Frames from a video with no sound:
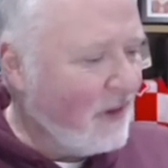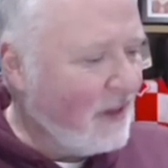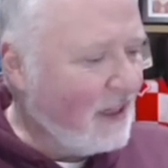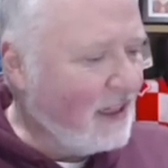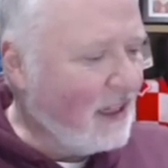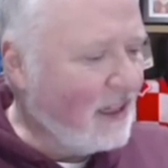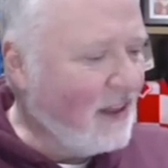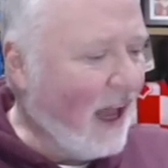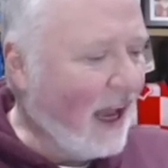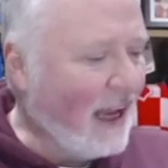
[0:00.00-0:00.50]
In
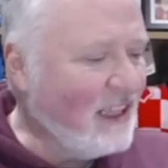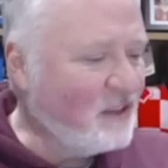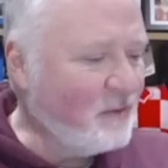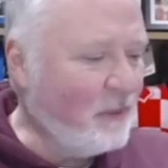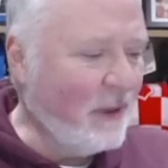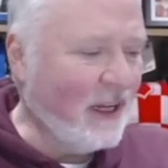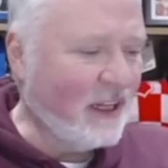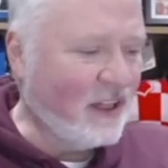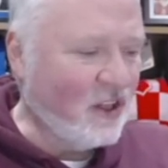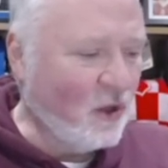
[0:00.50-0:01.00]
the ninth
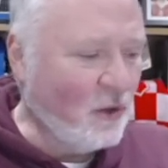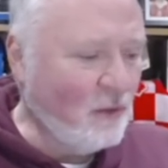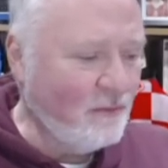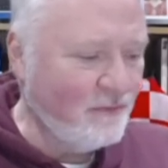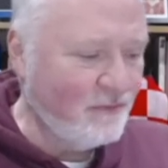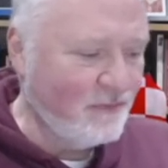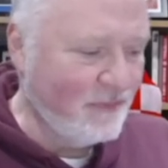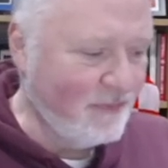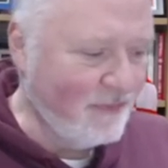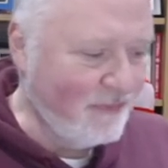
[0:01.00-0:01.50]
minute, though,
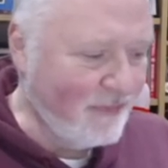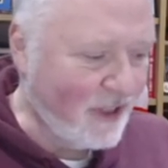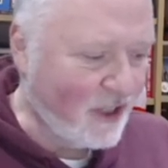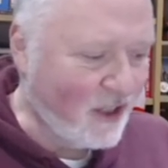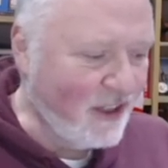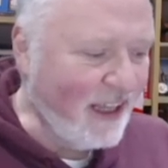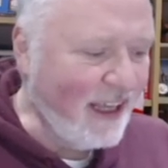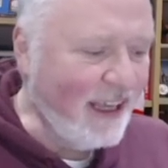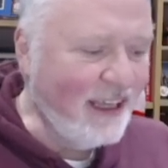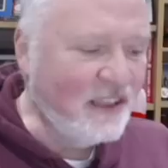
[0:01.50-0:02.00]
there
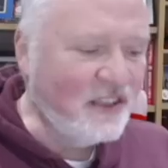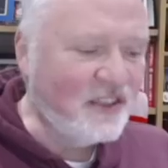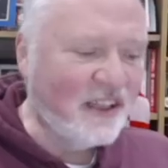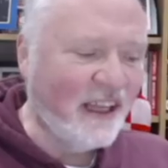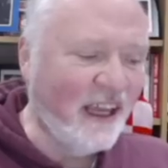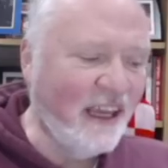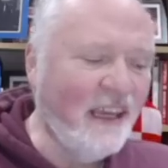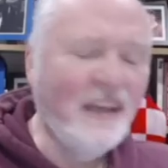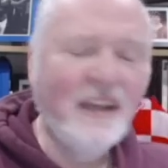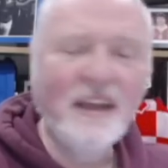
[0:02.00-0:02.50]
could
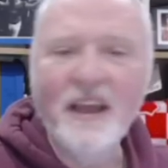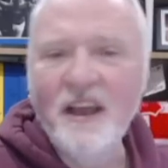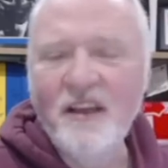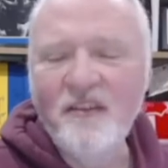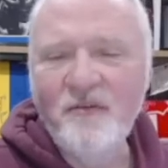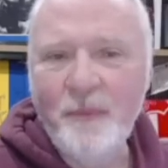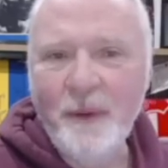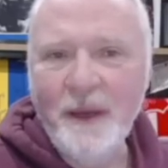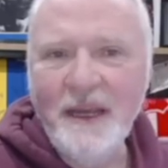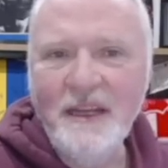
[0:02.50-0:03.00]
easily
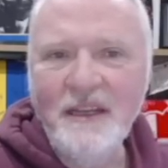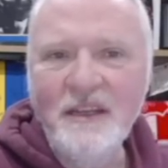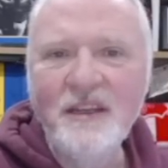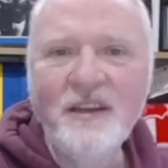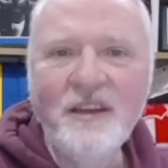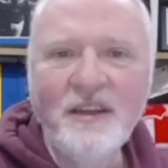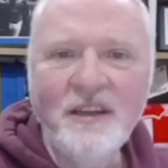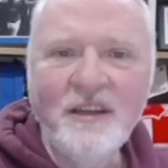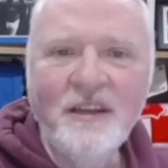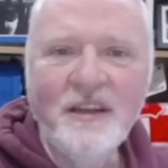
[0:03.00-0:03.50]
have been
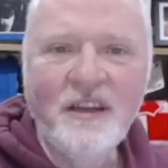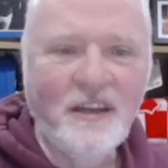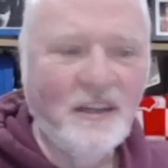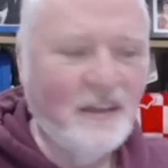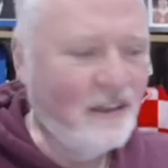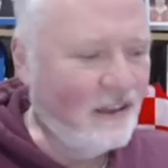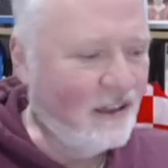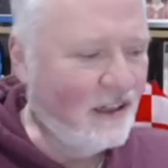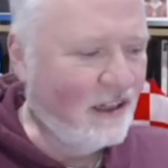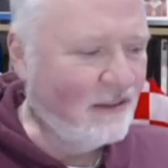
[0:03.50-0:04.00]

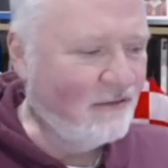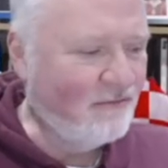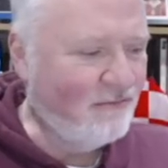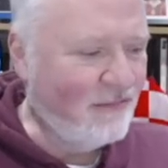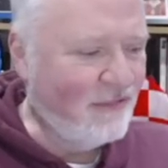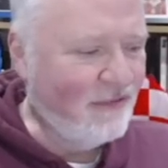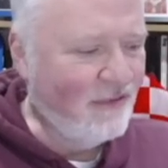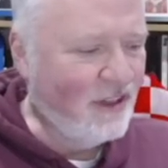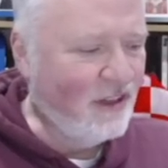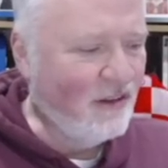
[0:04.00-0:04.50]

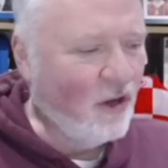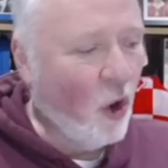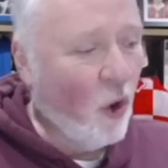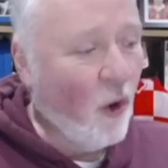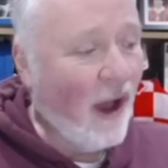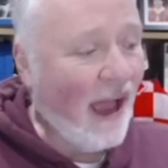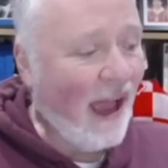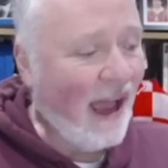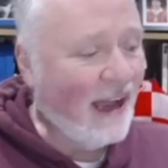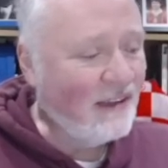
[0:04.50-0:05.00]

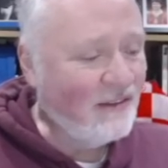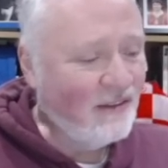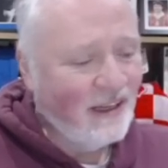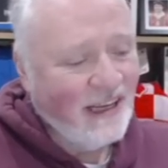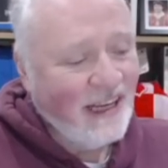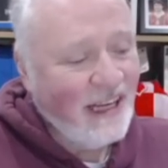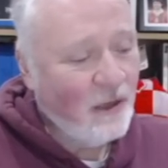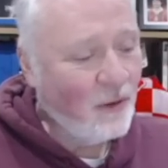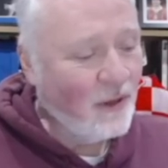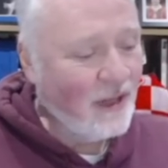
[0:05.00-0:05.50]
go-ahead
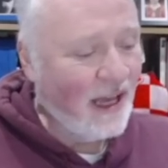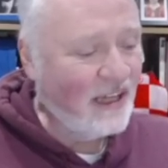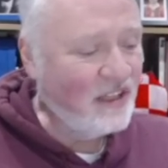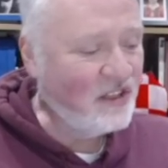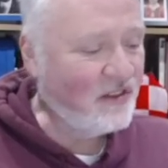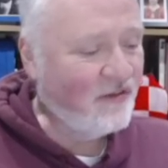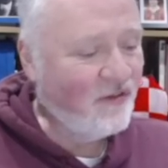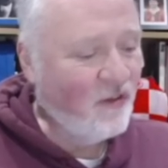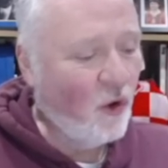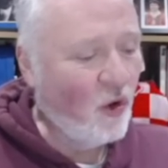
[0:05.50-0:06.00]
and
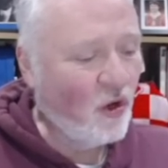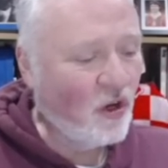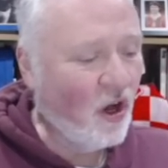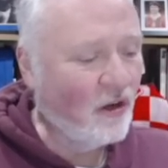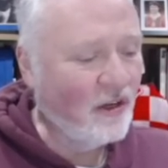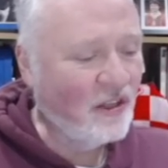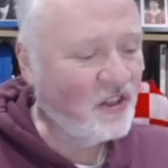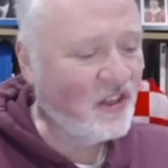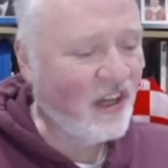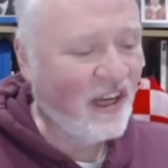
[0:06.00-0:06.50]
equaliser for
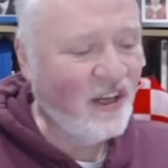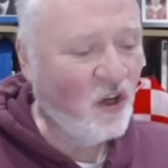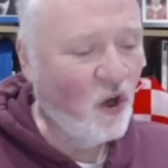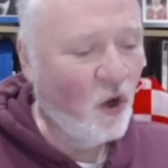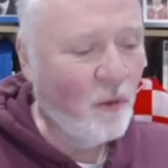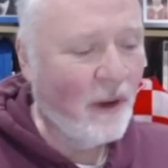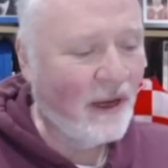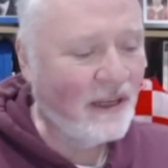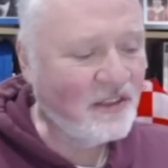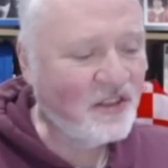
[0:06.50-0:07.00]
Connah's Quay
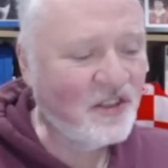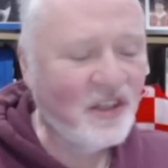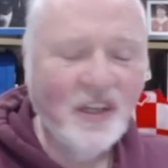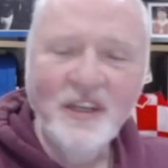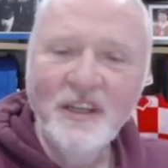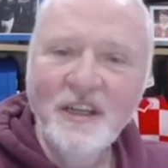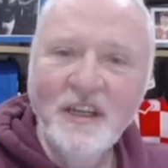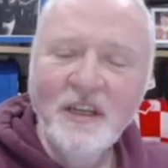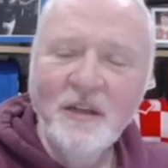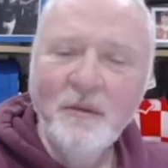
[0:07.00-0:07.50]
Nomads.
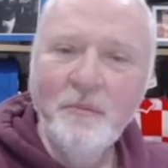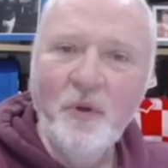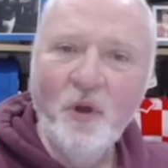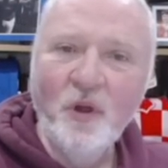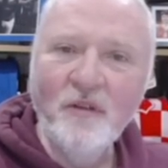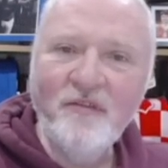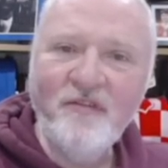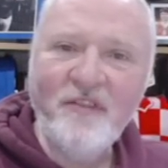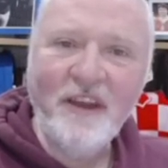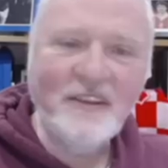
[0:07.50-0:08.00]

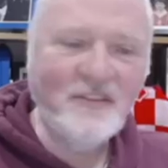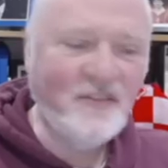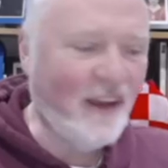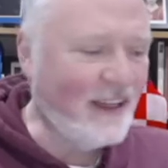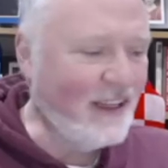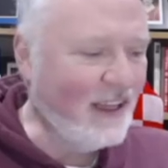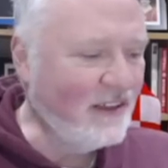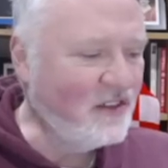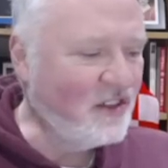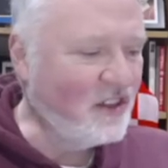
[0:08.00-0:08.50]
Ball
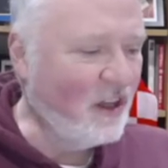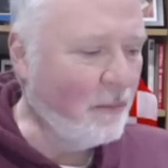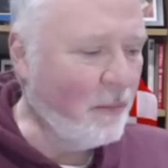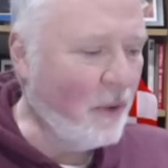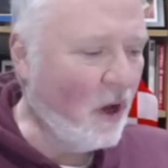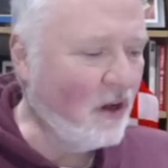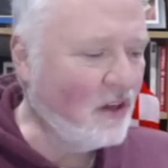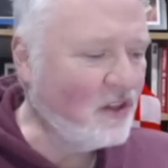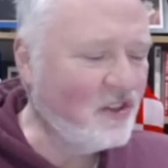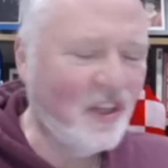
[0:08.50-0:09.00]
fed into the
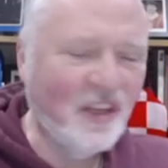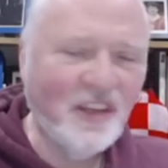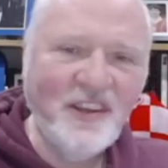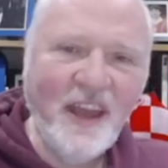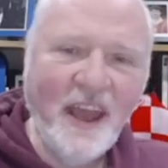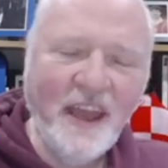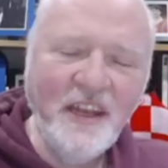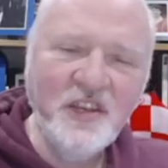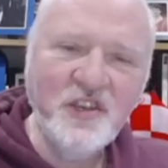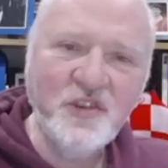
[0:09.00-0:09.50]
box, the
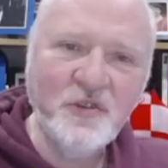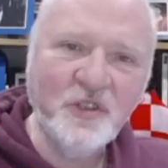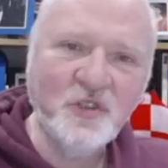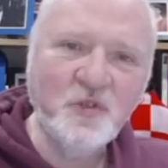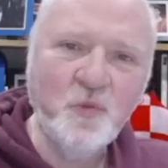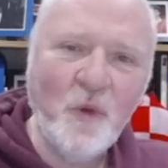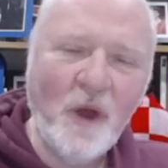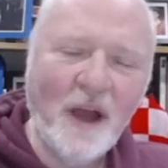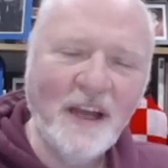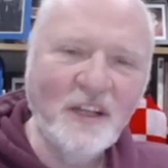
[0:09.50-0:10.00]

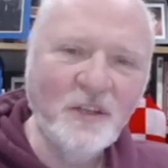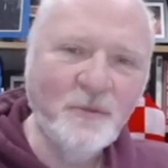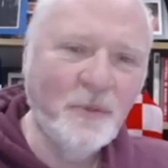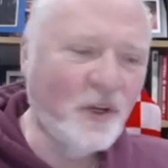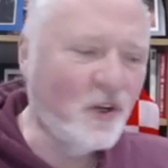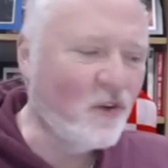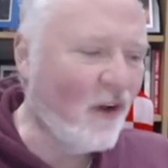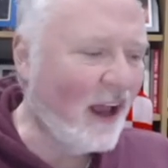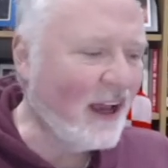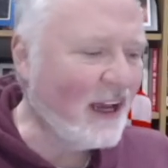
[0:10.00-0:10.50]
dangerous Wild
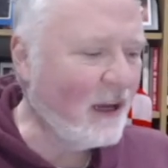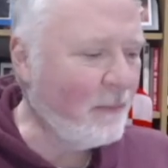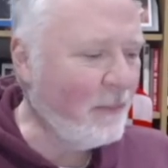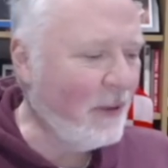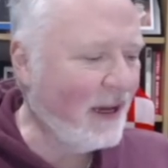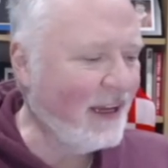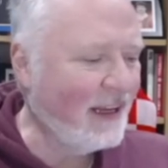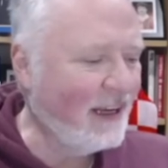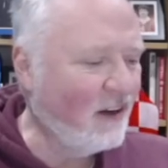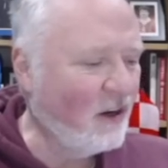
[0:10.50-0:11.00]
McGregor
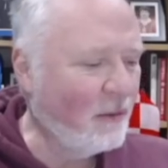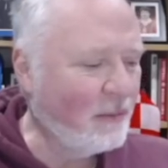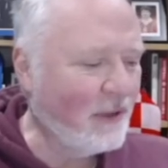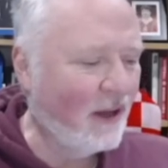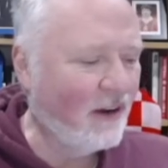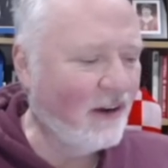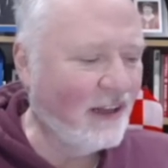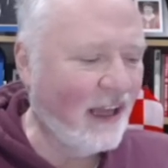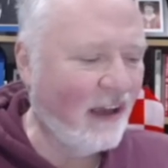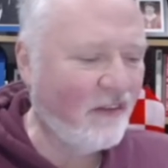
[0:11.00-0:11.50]
picking it up
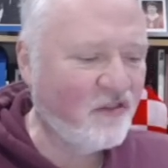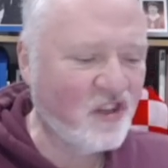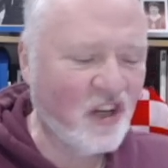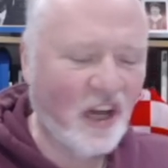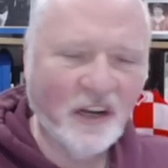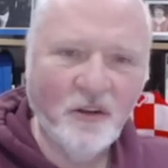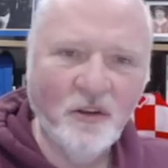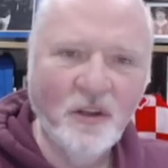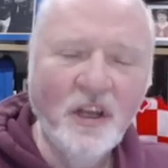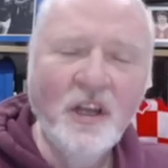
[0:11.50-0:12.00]
down the left
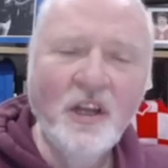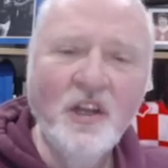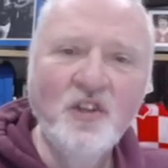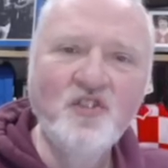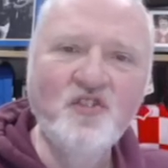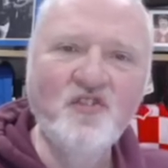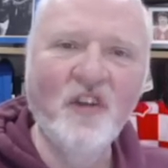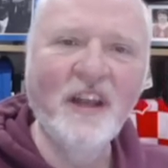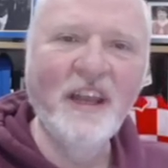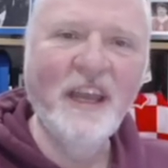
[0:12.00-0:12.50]
channel,
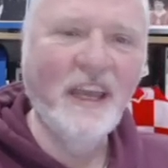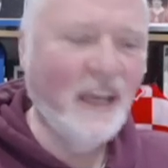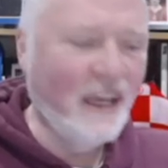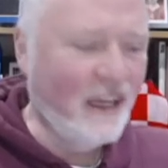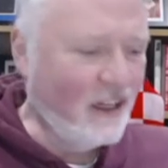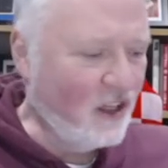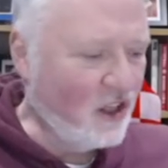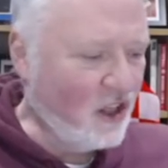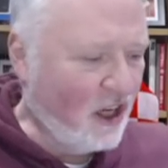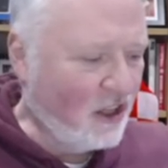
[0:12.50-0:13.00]
drilling
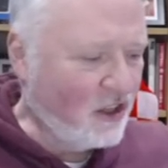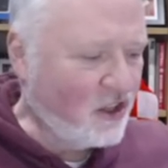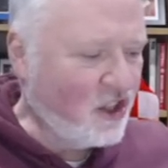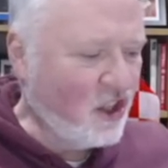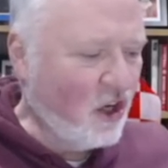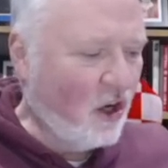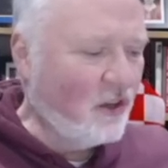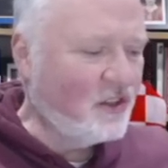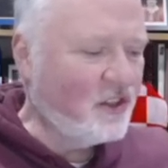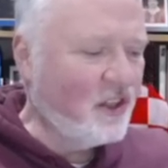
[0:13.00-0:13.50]
in a
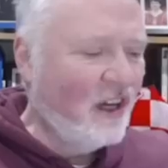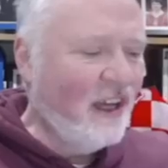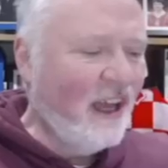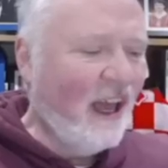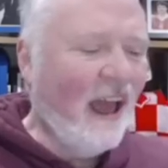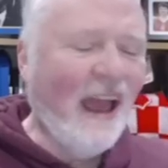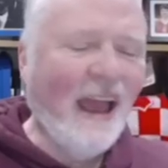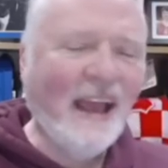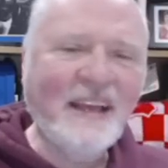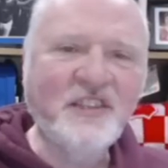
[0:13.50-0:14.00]
shot.
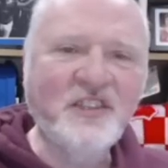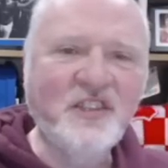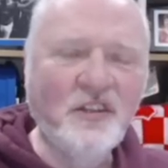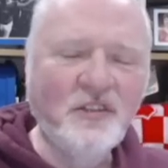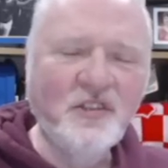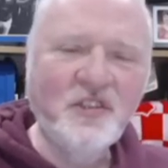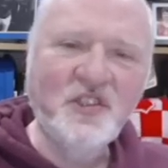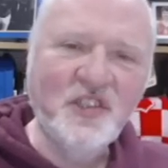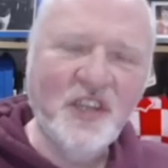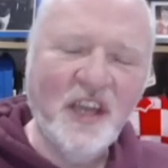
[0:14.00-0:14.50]

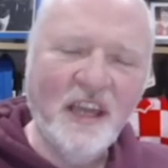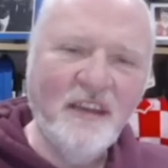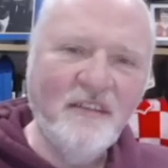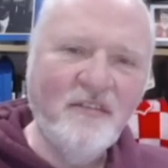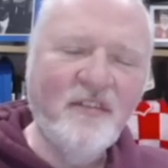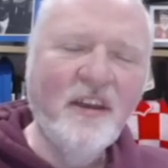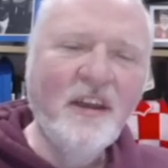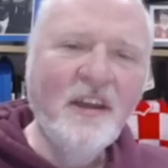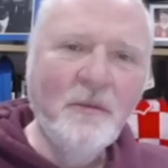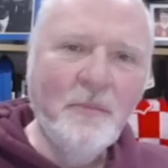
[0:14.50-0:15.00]
Excellent
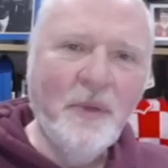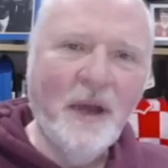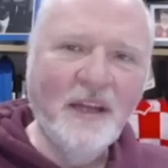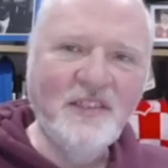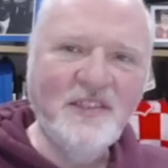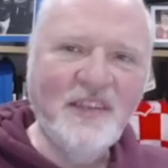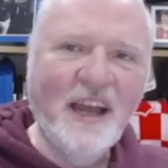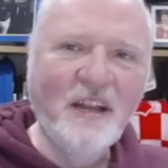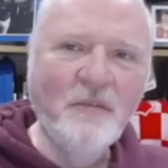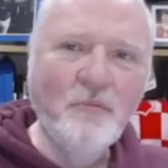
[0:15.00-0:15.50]
save by
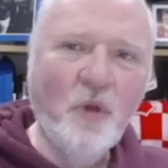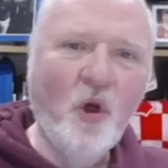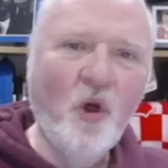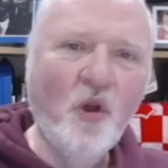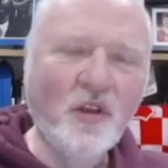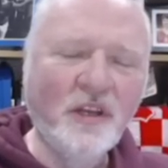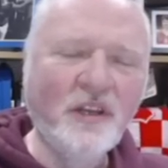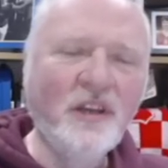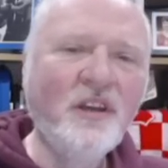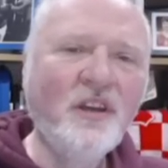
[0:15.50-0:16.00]
Del
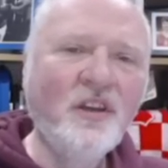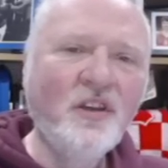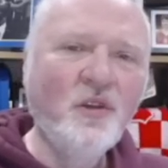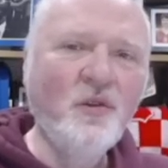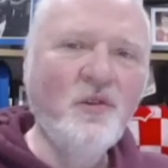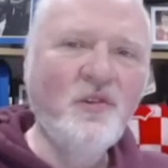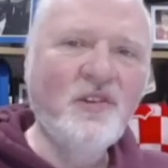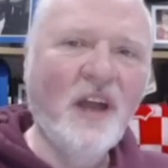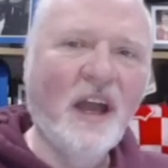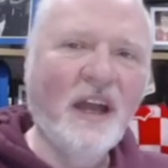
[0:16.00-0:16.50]
Morgan,
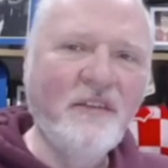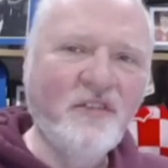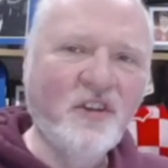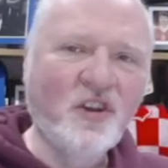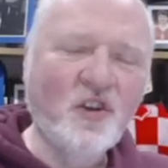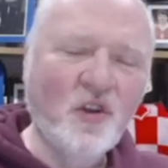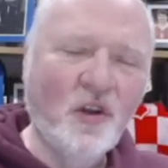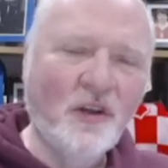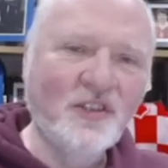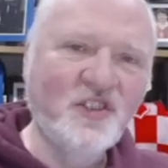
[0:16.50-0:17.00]
who dived
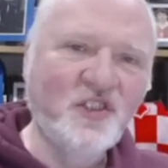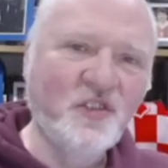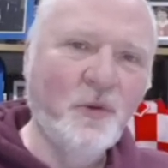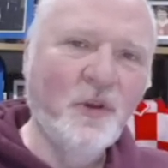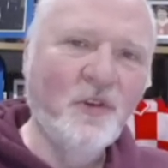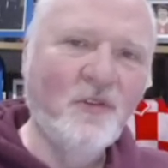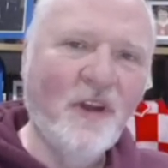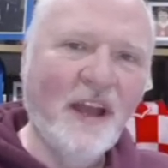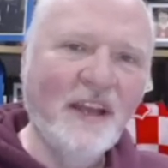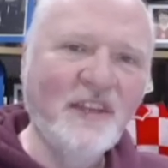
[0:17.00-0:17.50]
across to
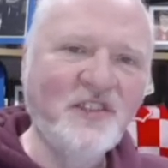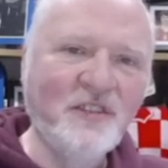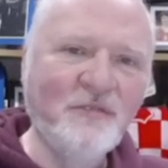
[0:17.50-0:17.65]
her right.